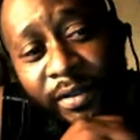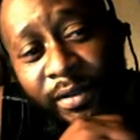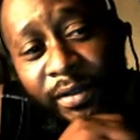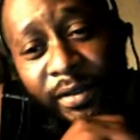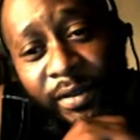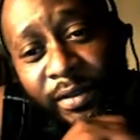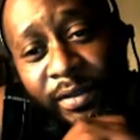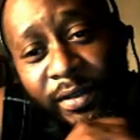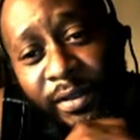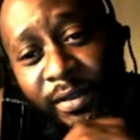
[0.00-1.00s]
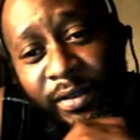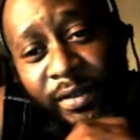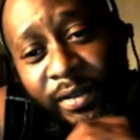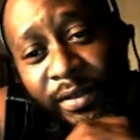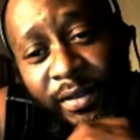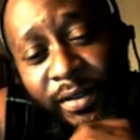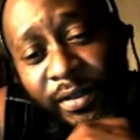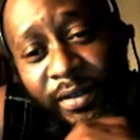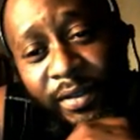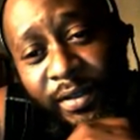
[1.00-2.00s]
I mean,
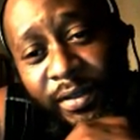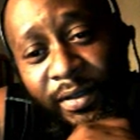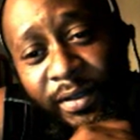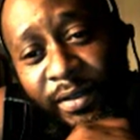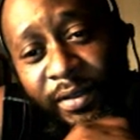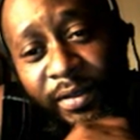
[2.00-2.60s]
you're lonely.